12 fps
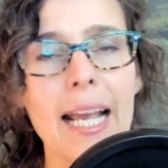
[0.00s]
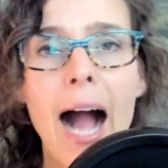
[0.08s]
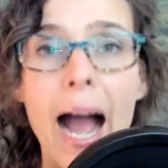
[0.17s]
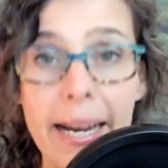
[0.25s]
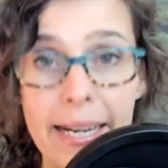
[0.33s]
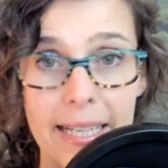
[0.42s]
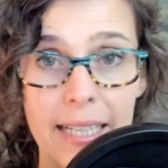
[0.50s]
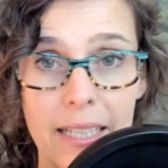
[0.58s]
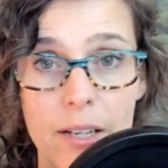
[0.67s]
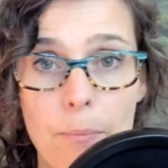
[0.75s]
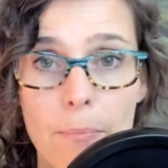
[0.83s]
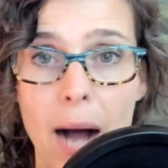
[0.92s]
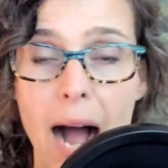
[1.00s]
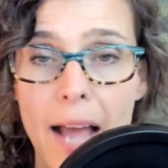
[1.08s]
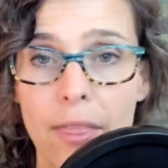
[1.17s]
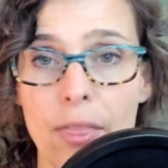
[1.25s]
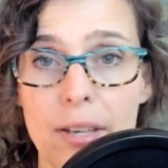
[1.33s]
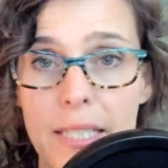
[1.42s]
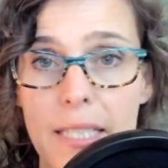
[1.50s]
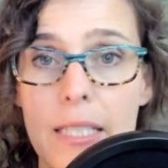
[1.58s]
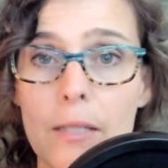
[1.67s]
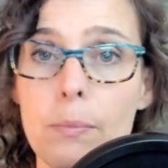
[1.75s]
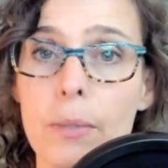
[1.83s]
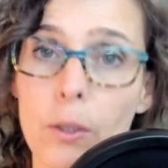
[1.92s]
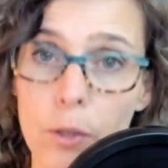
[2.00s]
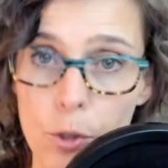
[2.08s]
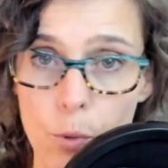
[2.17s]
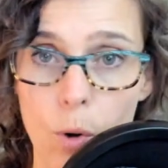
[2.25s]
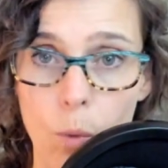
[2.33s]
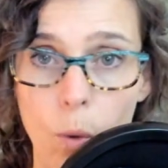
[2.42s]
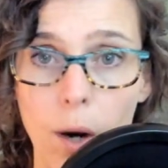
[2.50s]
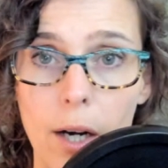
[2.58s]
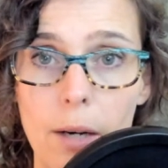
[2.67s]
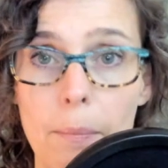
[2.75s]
guided by the spiritual work,